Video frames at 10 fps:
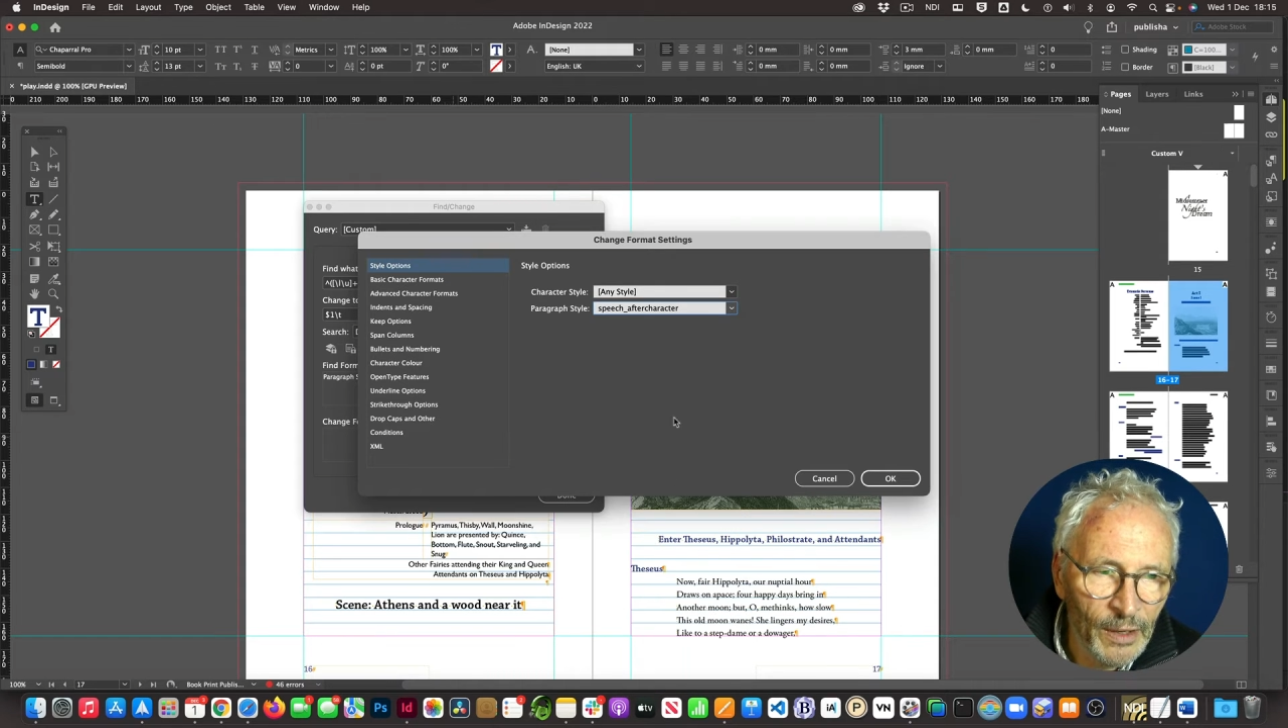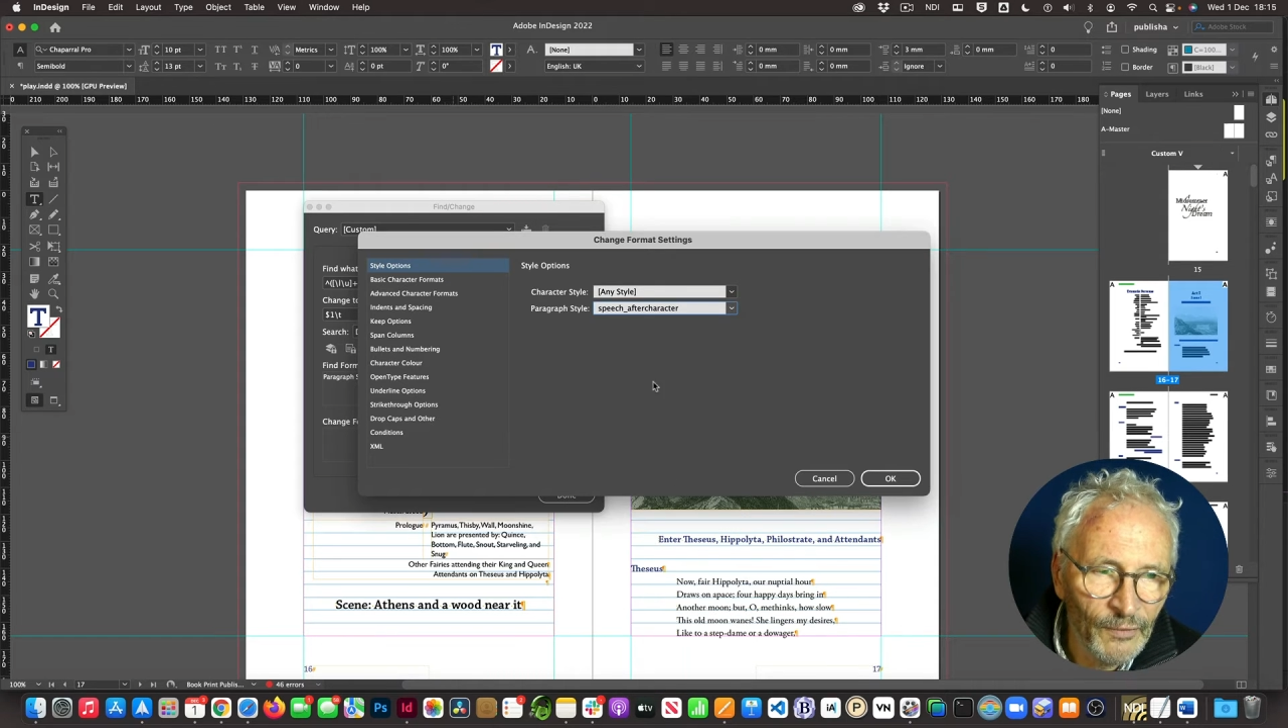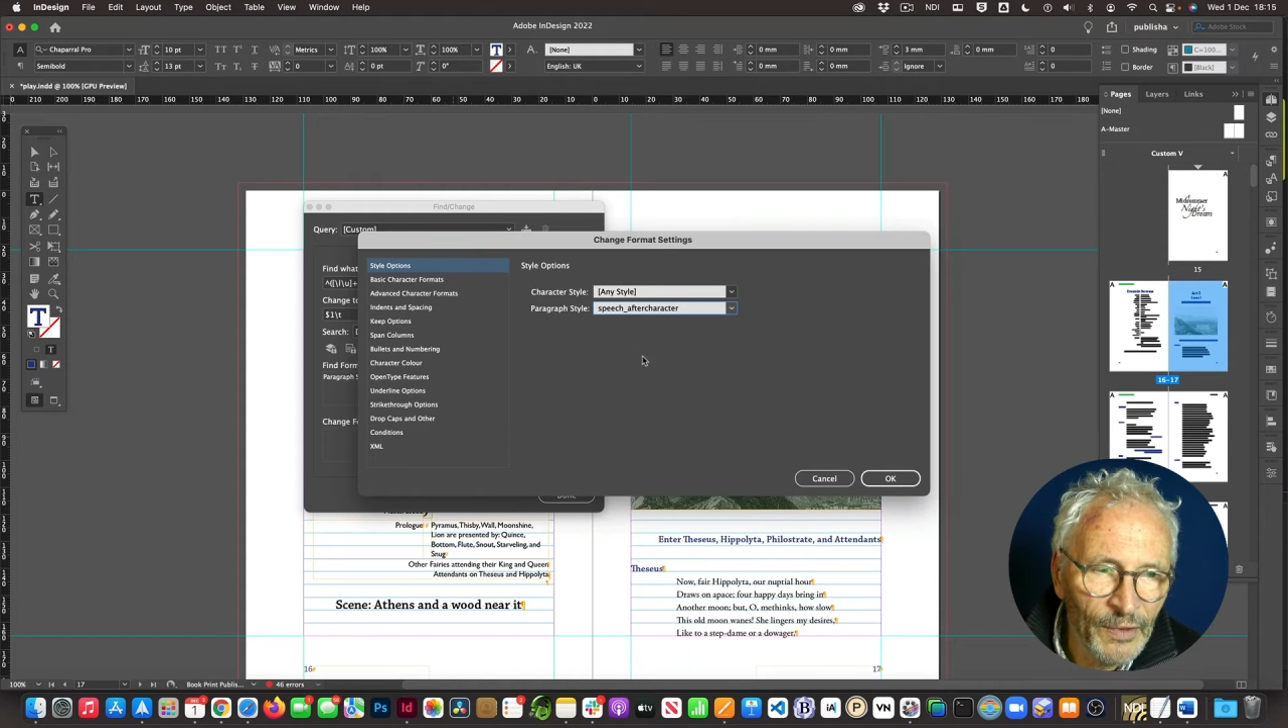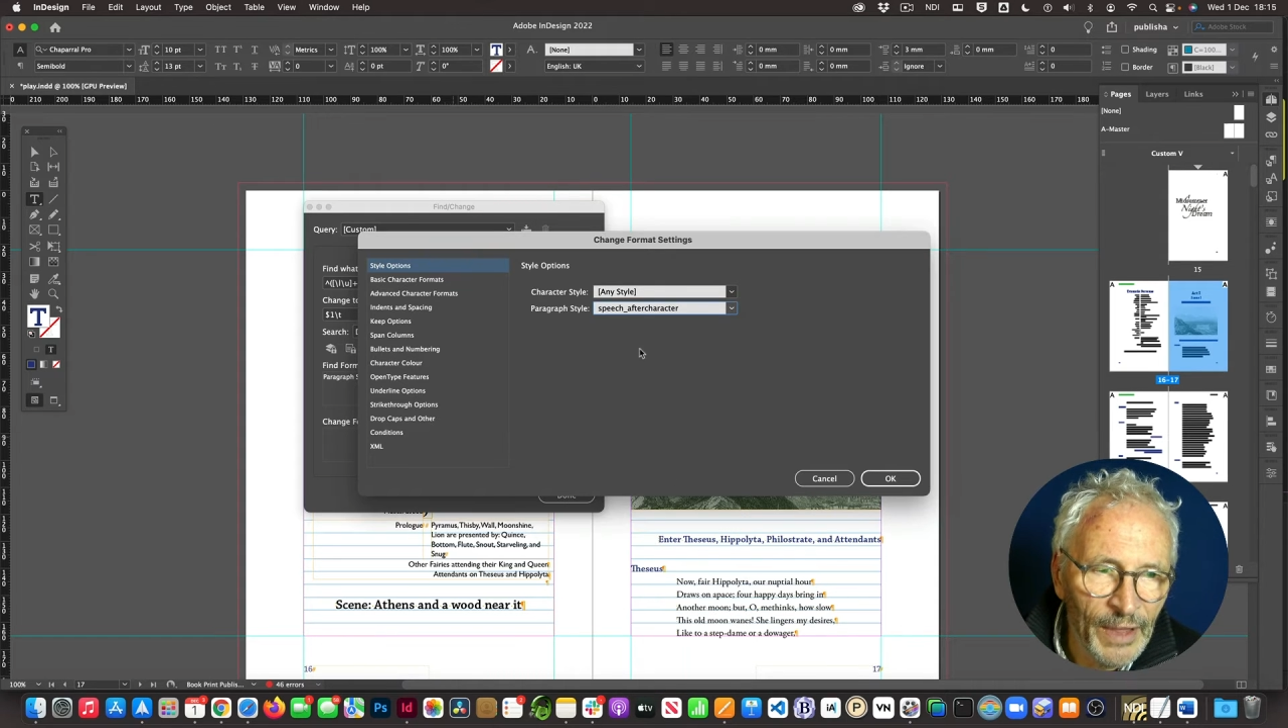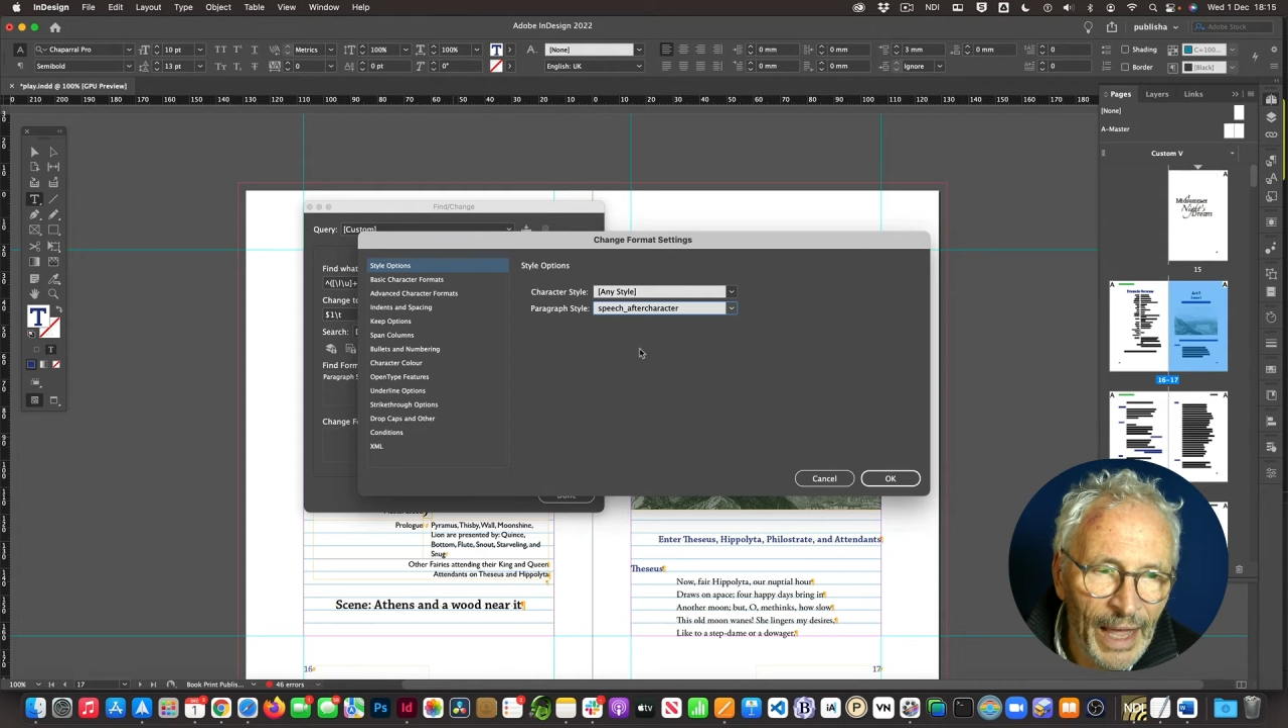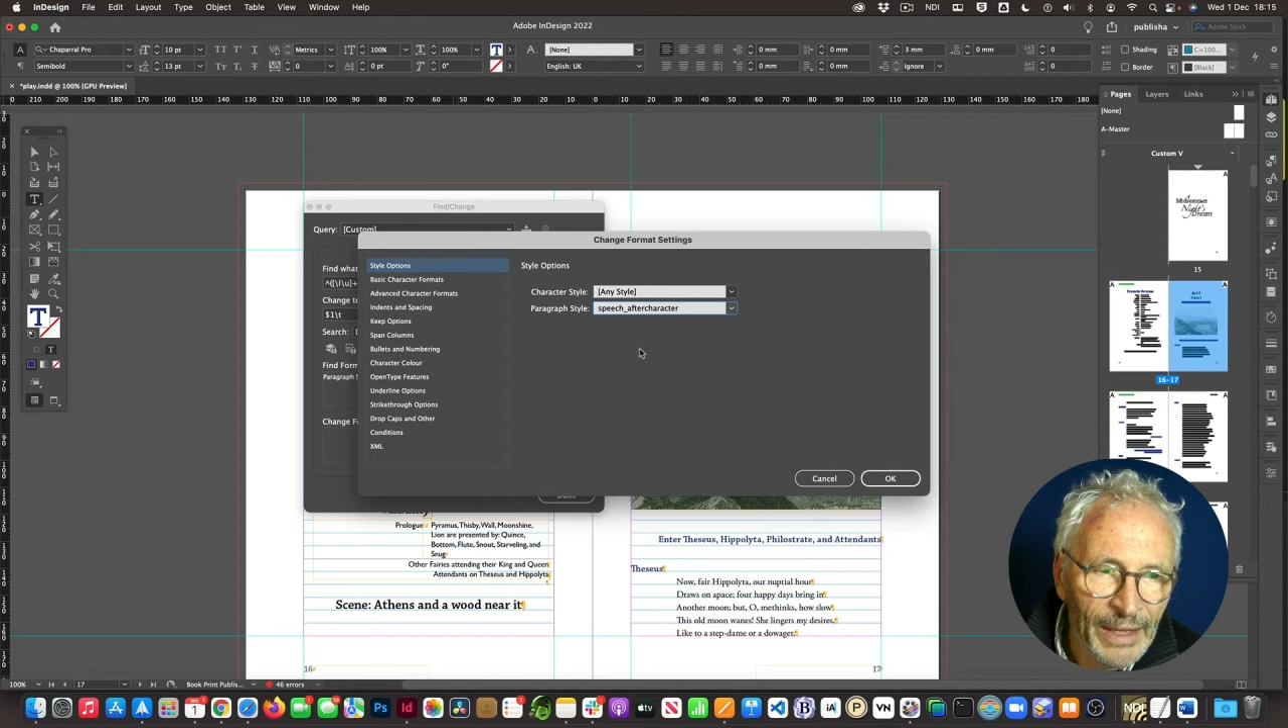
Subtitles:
for that.